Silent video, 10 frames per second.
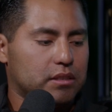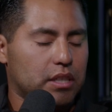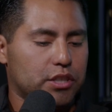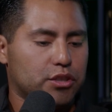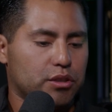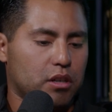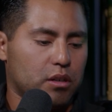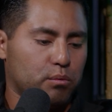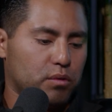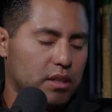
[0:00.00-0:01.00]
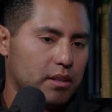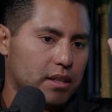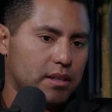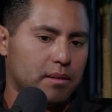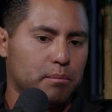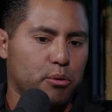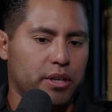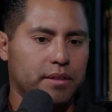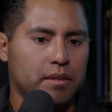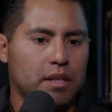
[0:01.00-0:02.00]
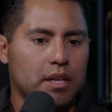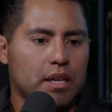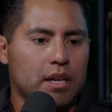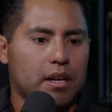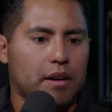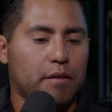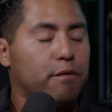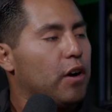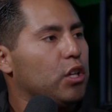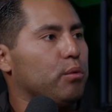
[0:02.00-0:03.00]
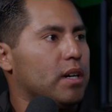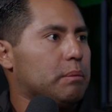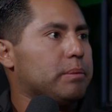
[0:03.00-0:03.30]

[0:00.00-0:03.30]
touch on one point: follow up.